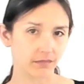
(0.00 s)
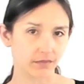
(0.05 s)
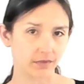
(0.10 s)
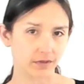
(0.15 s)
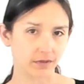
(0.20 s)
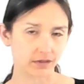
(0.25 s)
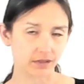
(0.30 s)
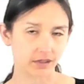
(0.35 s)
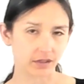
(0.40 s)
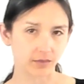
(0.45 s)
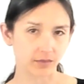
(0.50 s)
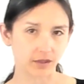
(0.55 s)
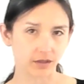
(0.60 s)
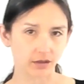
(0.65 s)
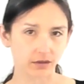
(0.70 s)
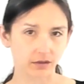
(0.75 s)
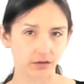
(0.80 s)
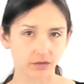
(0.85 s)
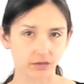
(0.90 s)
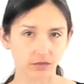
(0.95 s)
the seeming
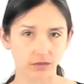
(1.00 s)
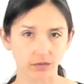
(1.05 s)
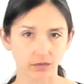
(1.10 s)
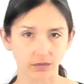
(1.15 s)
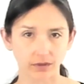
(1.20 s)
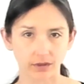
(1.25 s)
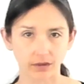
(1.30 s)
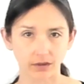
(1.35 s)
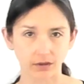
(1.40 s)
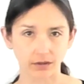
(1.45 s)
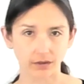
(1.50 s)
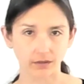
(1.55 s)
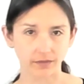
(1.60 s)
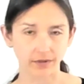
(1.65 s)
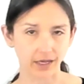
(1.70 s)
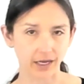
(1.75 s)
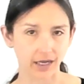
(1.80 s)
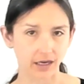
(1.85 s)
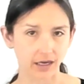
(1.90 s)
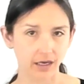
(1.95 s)
control, and all of
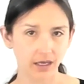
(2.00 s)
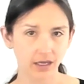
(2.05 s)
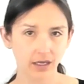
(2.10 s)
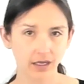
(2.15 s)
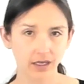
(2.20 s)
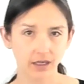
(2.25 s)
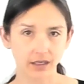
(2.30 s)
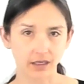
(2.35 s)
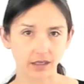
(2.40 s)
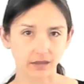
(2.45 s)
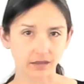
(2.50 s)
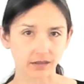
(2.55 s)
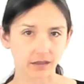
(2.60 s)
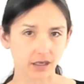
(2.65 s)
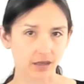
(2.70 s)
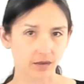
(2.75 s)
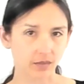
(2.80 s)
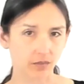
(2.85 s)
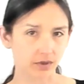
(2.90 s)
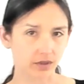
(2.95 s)
that is
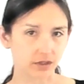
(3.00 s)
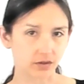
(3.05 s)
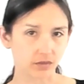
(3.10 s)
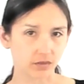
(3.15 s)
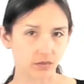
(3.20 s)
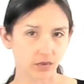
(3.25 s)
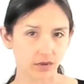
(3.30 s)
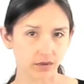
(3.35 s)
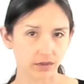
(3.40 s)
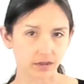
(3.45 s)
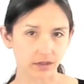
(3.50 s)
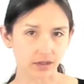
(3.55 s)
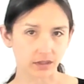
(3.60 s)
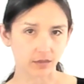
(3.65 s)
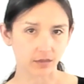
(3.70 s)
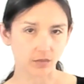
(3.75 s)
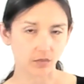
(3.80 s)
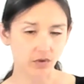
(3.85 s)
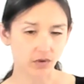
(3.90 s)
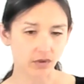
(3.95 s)
not what you want
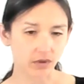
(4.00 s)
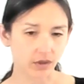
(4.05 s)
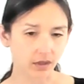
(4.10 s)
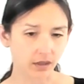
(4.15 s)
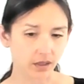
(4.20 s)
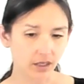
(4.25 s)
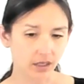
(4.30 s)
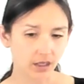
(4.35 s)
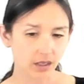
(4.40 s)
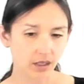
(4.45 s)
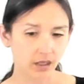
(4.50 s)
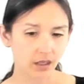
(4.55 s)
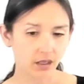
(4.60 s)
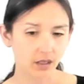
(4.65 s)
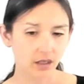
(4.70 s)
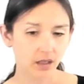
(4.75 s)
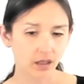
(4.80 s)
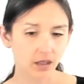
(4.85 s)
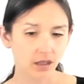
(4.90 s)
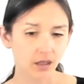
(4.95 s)
anymore.
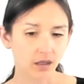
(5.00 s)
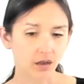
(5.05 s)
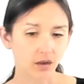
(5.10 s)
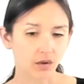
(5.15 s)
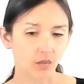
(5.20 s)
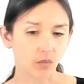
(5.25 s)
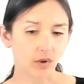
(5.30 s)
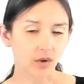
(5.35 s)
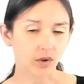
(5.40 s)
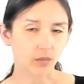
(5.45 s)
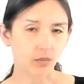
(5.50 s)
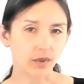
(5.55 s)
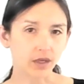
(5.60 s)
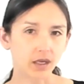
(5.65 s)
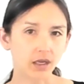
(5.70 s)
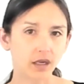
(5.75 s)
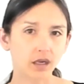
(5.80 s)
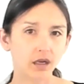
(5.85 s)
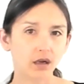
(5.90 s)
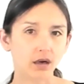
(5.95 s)
What
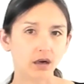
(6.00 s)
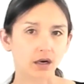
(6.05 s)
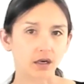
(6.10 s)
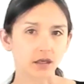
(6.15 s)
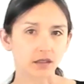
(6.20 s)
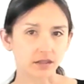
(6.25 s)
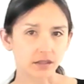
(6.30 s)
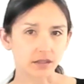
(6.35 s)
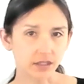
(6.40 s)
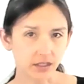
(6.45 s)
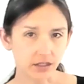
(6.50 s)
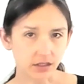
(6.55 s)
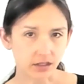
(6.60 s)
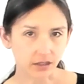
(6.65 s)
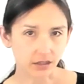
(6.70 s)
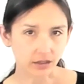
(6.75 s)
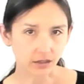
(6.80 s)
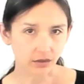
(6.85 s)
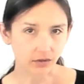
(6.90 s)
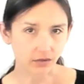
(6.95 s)
we are
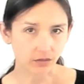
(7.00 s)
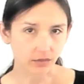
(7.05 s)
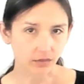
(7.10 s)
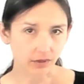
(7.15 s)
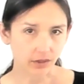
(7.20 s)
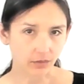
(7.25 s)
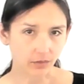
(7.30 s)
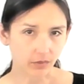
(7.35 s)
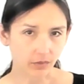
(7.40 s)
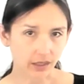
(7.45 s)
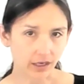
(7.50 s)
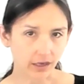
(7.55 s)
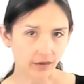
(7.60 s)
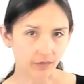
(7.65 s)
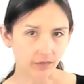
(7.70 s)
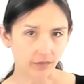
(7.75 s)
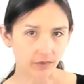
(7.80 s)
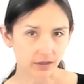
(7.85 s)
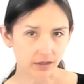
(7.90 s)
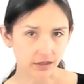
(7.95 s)
teaching you, and we
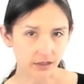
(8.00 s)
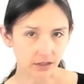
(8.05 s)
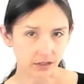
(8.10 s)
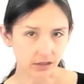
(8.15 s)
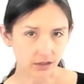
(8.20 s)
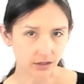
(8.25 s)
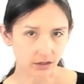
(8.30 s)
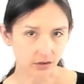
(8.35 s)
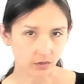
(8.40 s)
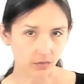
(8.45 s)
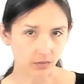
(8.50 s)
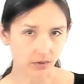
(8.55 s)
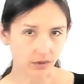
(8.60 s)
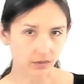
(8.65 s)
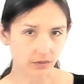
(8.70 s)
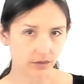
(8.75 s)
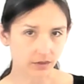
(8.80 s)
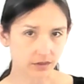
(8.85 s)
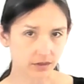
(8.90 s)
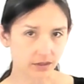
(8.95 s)
have been teaching you, we're
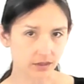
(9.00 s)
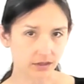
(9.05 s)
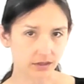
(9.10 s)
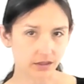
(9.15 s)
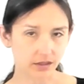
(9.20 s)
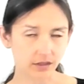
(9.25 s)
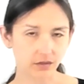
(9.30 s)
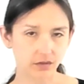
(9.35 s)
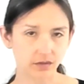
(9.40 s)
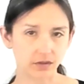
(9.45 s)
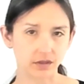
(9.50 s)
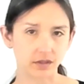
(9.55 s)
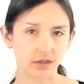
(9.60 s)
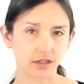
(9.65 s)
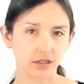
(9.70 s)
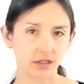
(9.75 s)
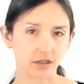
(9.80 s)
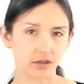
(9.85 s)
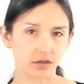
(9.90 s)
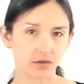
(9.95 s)
going to continue to
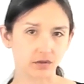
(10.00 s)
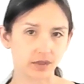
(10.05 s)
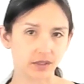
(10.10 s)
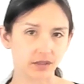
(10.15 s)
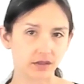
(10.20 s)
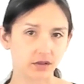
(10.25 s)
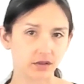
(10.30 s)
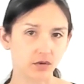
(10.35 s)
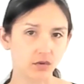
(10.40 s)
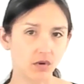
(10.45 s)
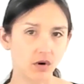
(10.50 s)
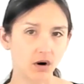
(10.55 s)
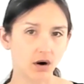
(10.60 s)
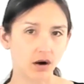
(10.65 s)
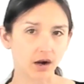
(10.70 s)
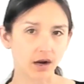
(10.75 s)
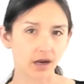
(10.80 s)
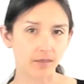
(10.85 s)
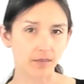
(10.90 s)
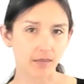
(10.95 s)
teach you, is you
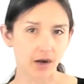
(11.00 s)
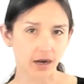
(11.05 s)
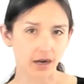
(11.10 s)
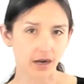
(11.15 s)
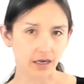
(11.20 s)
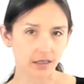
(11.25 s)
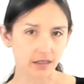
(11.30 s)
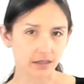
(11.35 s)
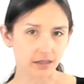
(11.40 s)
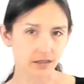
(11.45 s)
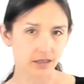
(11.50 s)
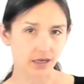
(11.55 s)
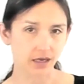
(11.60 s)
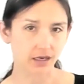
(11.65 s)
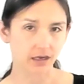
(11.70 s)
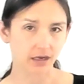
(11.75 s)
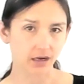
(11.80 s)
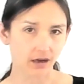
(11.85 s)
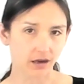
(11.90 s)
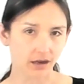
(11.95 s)
are a mind
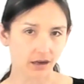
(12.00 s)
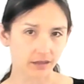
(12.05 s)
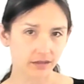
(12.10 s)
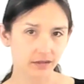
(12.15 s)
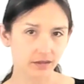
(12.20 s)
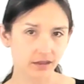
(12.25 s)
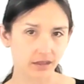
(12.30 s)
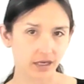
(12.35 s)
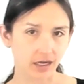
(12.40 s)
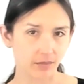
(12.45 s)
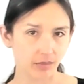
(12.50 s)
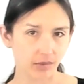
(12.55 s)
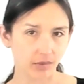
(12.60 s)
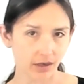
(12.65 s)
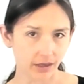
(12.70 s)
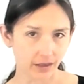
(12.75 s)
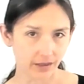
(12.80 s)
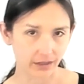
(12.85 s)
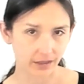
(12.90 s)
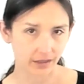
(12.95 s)
and not a
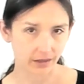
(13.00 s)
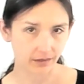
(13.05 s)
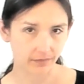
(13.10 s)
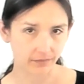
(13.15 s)
body,